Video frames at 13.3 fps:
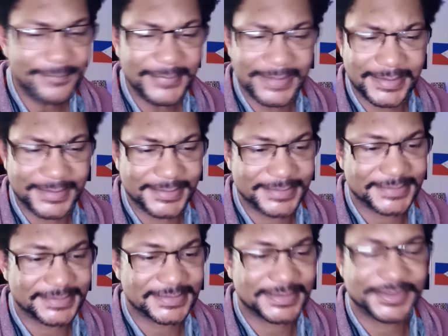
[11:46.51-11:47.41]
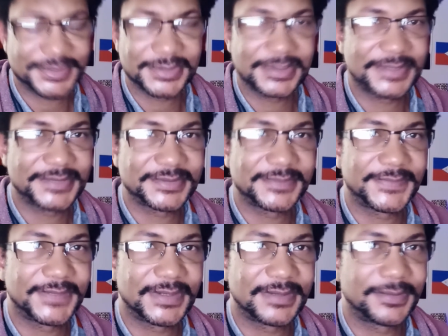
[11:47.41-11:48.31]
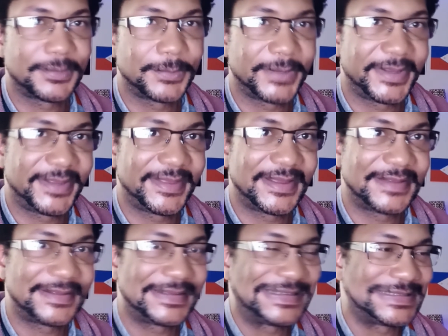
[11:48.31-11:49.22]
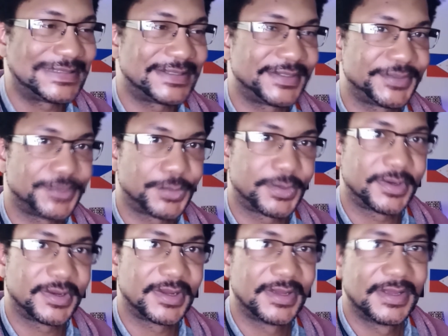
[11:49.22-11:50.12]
It is such a clusterfuck the way that these things work.